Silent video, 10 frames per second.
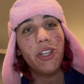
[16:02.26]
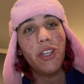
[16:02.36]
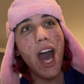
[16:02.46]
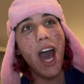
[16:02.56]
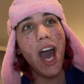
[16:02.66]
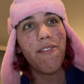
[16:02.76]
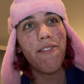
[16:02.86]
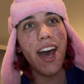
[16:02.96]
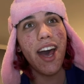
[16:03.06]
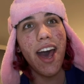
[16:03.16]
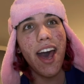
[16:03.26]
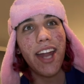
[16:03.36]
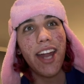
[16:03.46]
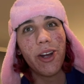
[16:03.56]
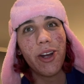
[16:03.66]
Do you have
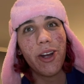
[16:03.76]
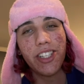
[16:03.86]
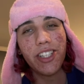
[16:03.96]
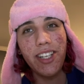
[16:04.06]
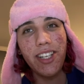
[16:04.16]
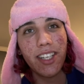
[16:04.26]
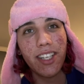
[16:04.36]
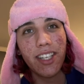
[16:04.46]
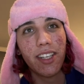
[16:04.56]
any other questions?